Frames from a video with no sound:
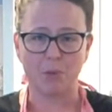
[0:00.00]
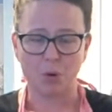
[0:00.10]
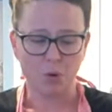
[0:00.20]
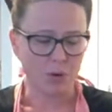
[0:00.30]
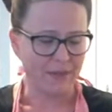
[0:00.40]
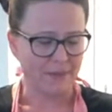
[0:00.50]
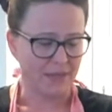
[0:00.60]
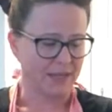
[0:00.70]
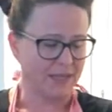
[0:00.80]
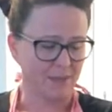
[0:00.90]
bowl and
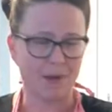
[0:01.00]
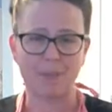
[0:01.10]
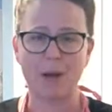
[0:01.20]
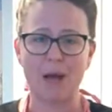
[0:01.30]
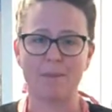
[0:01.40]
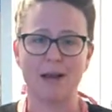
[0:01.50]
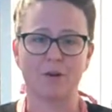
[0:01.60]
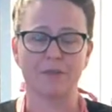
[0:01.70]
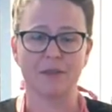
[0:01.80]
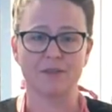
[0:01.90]
then get my pot back
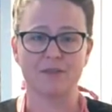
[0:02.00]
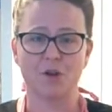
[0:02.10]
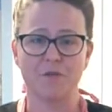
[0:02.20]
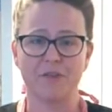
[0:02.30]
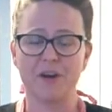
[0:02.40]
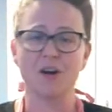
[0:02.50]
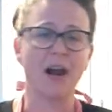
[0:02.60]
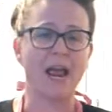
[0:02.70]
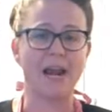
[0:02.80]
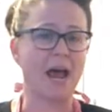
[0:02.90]
on the stove here,
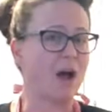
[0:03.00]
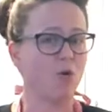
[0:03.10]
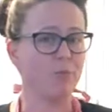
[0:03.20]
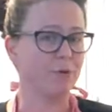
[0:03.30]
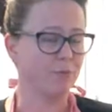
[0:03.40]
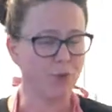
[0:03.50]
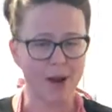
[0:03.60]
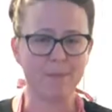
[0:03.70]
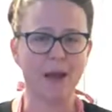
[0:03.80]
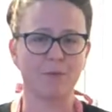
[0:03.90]
and I will be
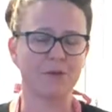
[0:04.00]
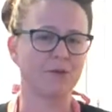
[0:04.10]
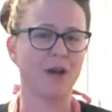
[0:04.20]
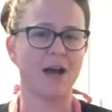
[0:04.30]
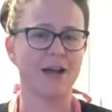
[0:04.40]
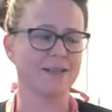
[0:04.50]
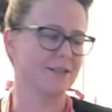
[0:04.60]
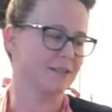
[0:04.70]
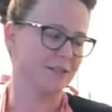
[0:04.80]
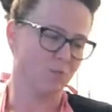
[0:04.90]
right back with you
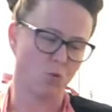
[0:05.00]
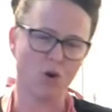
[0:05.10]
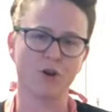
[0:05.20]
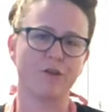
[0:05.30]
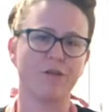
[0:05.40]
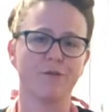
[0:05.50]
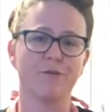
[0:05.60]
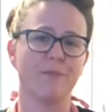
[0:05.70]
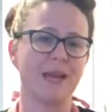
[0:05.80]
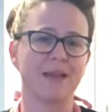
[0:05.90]
guys to walk you through
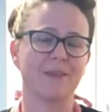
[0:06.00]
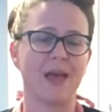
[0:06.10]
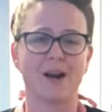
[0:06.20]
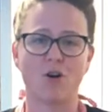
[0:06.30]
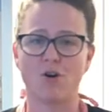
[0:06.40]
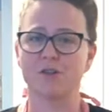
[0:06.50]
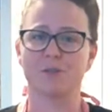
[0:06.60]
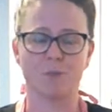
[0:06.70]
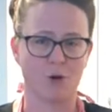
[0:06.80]
making that awesome,